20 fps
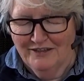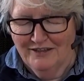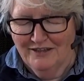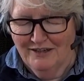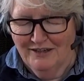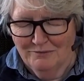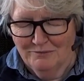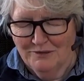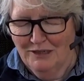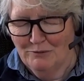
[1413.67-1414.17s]
and
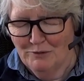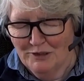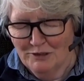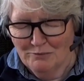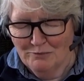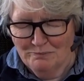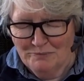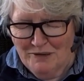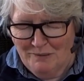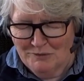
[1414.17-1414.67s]
I want to
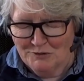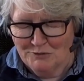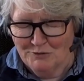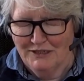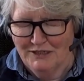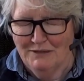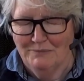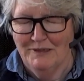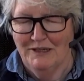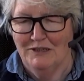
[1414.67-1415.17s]
perhaps
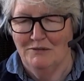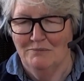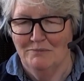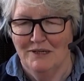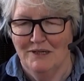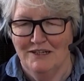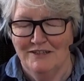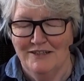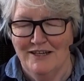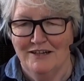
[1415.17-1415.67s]
write about it in
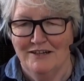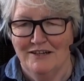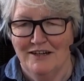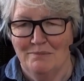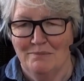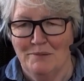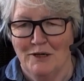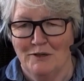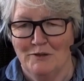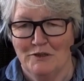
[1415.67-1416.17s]
my Saturday
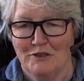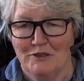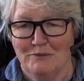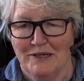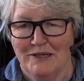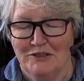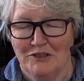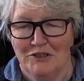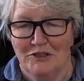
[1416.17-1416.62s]
post about,